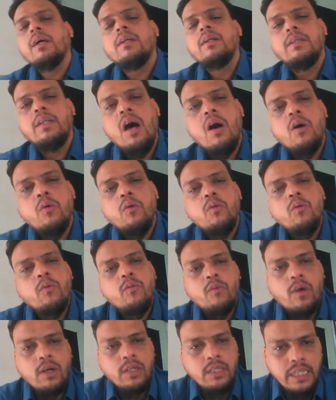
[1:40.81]
Now,
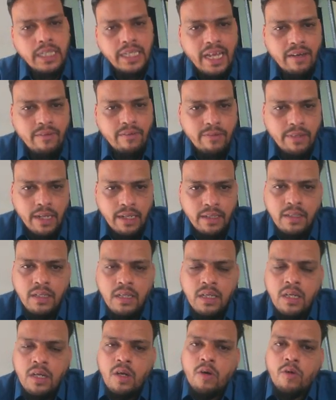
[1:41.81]
what they have
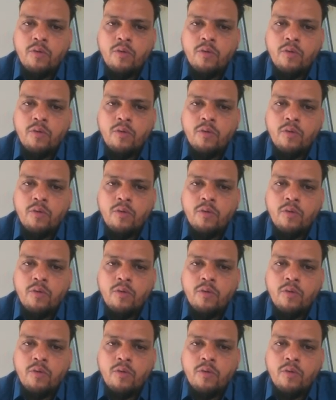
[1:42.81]
done,